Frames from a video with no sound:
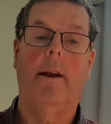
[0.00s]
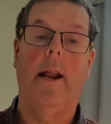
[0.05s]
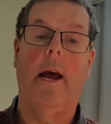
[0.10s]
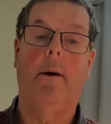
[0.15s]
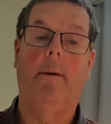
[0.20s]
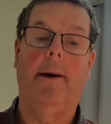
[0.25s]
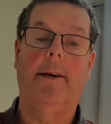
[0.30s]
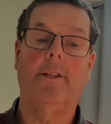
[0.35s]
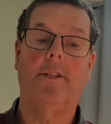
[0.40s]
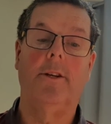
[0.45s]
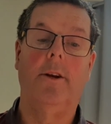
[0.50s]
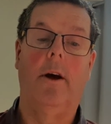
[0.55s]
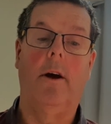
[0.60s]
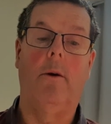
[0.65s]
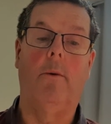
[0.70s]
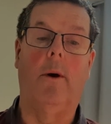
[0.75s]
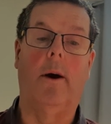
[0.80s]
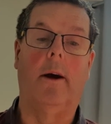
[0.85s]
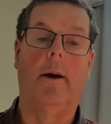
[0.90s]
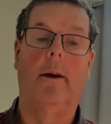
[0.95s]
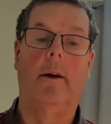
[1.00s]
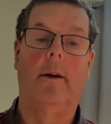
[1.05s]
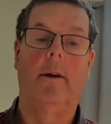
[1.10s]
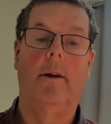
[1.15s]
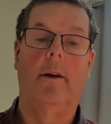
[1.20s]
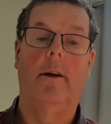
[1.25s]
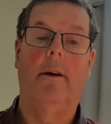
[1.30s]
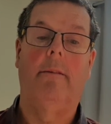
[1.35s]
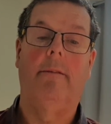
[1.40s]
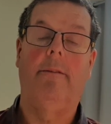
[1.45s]
Now, as Noah
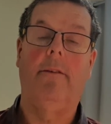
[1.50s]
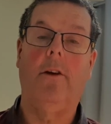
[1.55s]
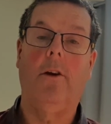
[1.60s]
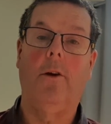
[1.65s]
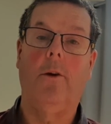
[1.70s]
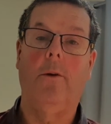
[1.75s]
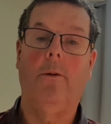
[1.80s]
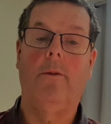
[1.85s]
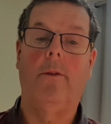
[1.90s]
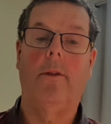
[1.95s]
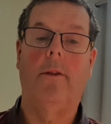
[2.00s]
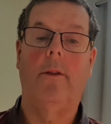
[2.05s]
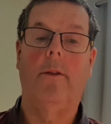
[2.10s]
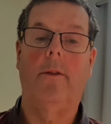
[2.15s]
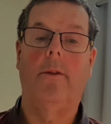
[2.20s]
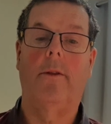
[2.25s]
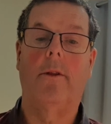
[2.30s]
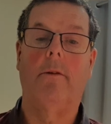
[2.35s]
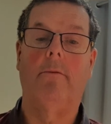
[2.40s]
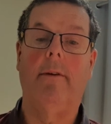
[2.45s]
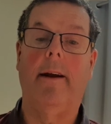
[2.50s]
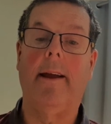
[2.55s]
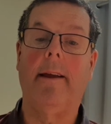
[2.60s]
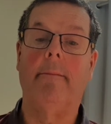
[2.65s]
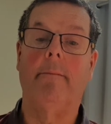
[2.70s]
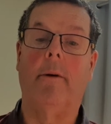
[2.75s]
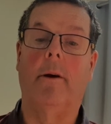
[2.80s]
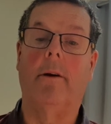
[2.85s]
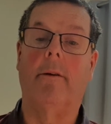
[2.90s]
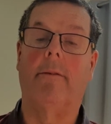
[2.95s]
viewed the
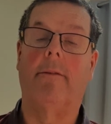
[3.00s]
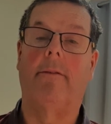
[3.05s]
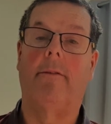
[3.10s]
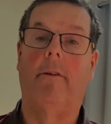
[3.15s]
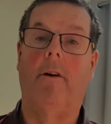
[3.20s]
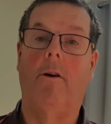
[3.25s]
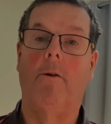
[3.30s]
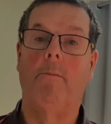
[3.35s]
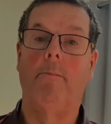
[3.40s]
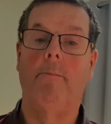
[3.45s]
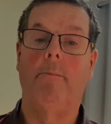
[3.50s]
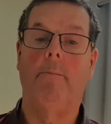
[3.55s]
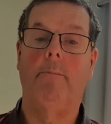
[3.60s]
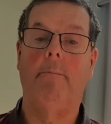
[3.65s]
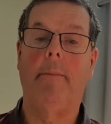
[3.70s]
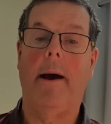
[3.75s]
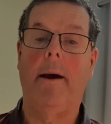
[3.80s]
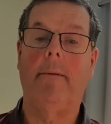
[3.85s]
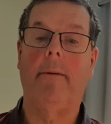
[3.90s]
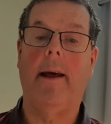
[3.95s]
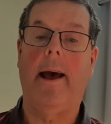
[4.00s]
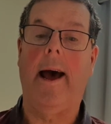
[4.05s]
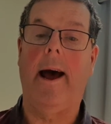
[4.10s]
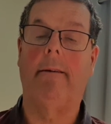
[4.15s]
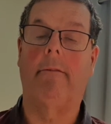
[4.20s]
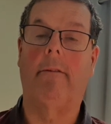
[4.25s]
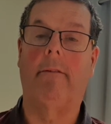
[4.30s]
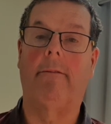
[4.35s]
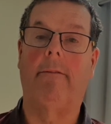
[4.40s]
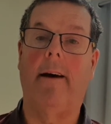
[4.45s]
rainbow from Mount
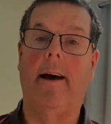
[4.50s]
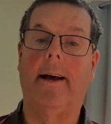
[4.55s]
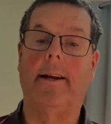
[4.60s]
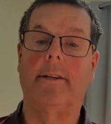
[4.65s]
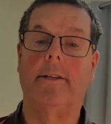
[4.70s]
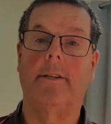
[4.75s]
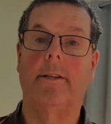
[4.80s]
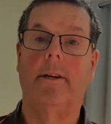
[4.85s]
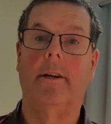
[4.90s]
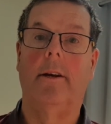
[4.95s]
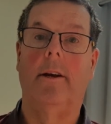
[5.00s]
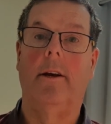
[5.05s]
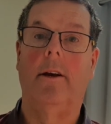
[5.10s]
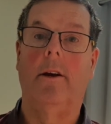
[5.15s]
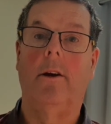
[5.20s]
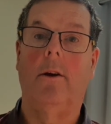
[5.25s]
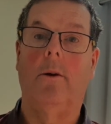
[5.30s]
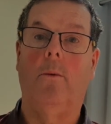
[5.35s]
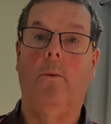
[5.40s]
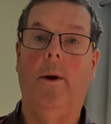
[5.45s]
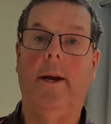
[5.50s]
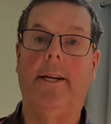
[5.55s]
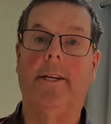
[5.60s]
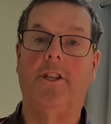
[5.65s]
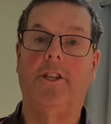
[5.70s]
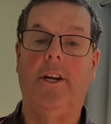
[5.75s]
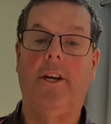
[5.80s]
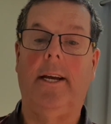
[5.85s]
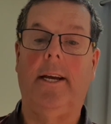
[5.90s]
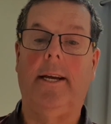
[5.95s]
Arafat,
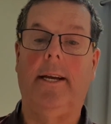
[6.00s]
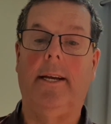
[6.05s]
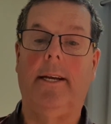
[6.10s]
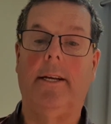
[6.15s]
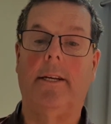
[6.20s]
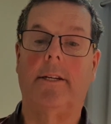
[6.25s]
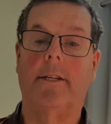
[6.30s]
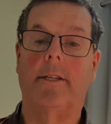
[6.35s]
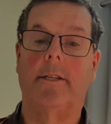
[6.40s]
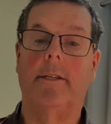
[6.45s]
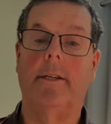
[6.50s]
which is